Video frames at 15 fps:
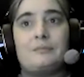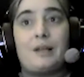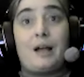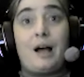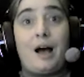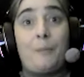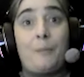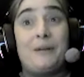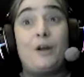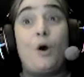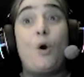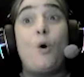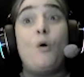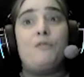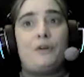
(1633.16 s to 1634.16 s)
up and
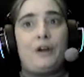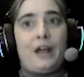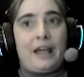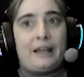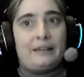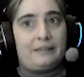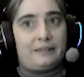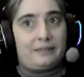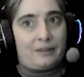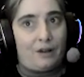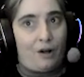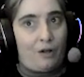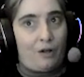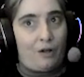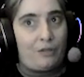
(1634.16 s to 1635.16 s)
overhead
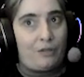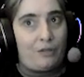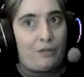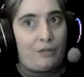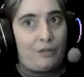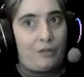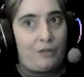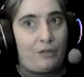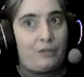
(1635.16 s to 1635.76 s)
on the floor,